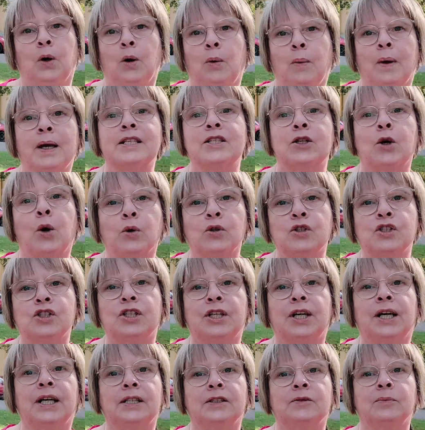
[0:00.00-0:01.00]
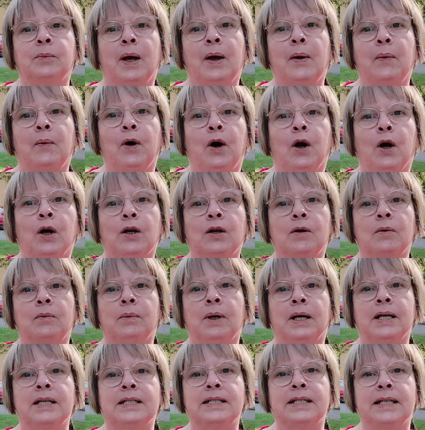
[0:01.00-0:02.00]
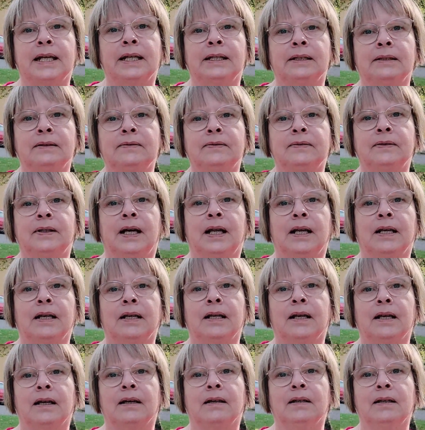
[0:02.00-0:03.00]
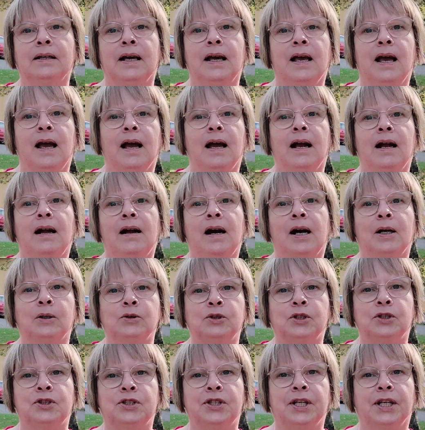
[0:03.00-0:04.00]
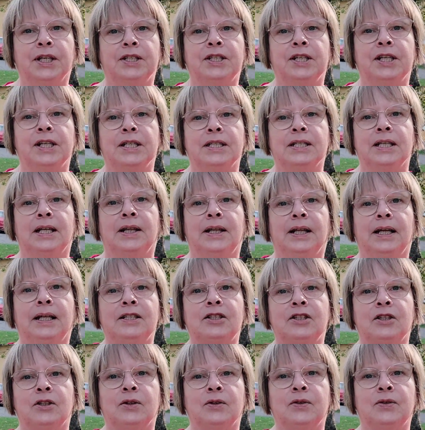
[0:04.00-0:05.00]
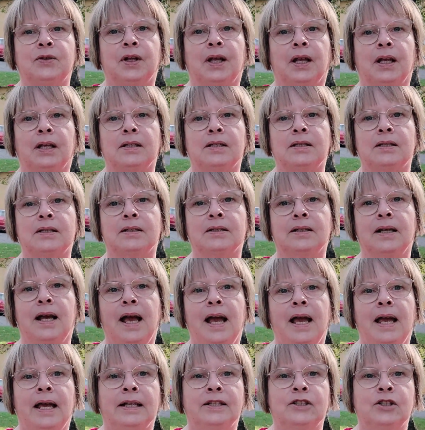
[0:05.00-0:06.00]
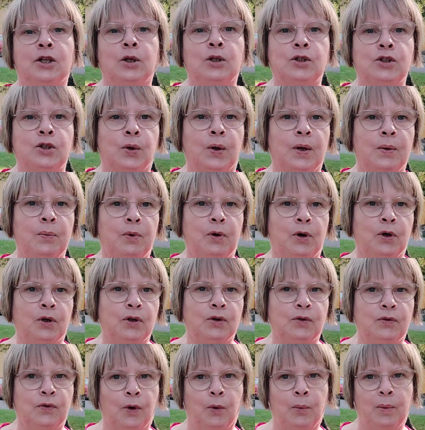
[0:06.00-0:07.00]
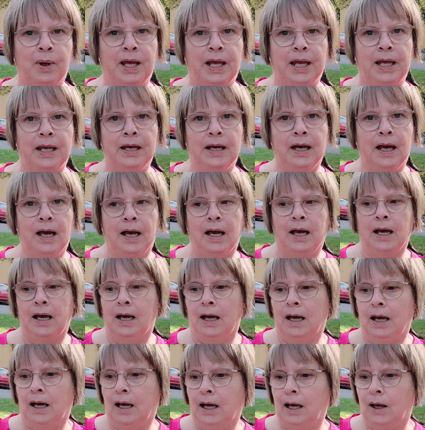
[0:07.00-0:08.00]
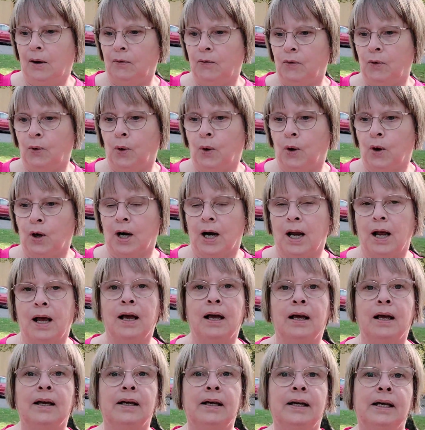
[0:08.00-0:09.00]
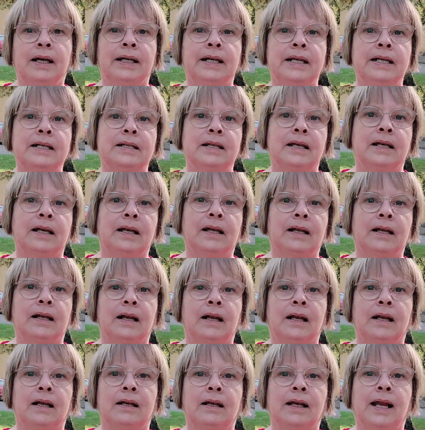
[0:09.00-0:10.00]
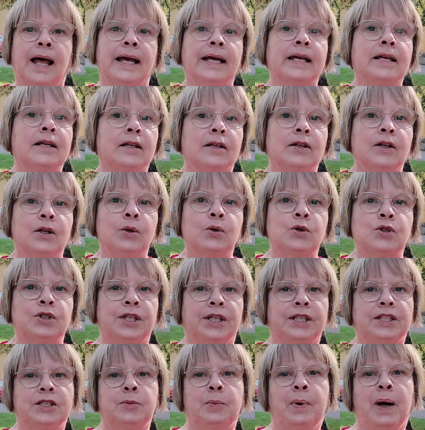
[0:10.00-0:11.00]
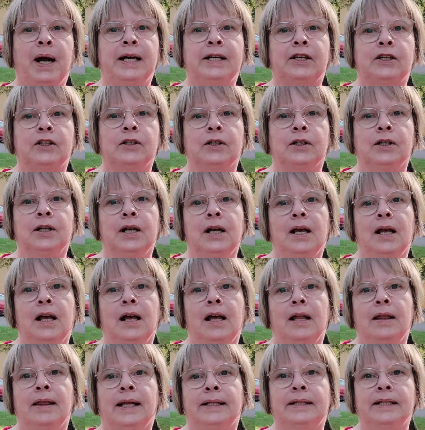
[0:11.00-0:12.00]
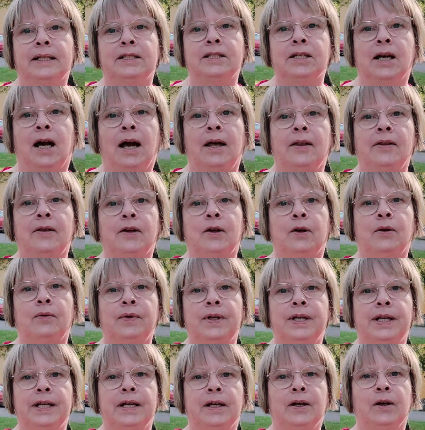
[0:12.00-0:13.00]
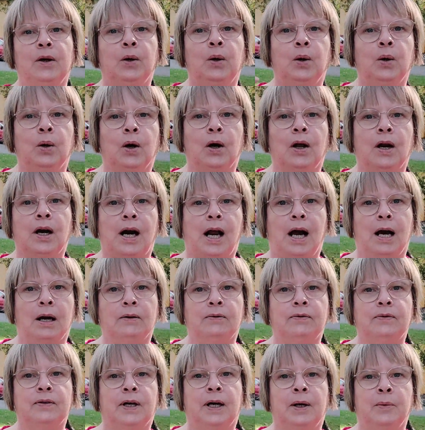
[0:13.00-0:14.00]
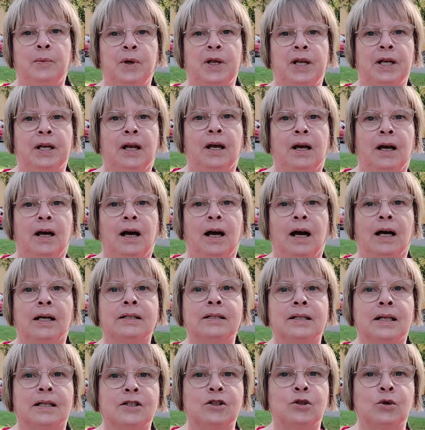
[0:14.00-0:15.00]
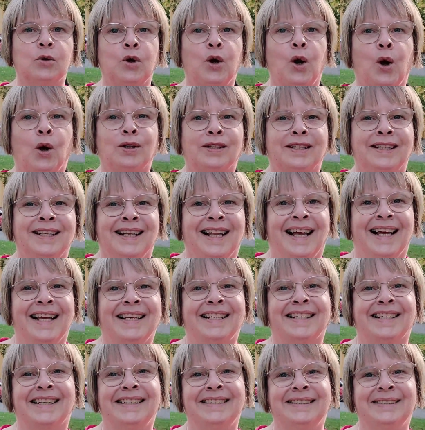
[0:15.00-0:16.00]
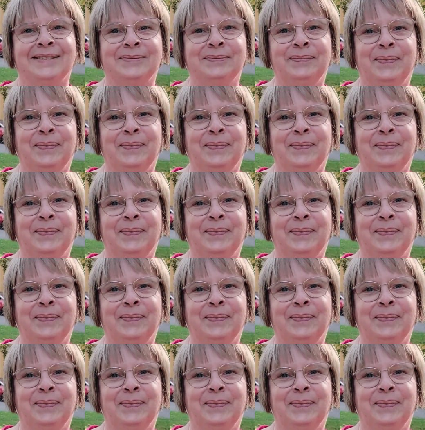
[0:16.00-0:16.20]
always construct my work myself and count the stitches and that sort of things. It's also important for me for anything like new stitch pattern that it's either a video or a graph. I mean, I just do not like written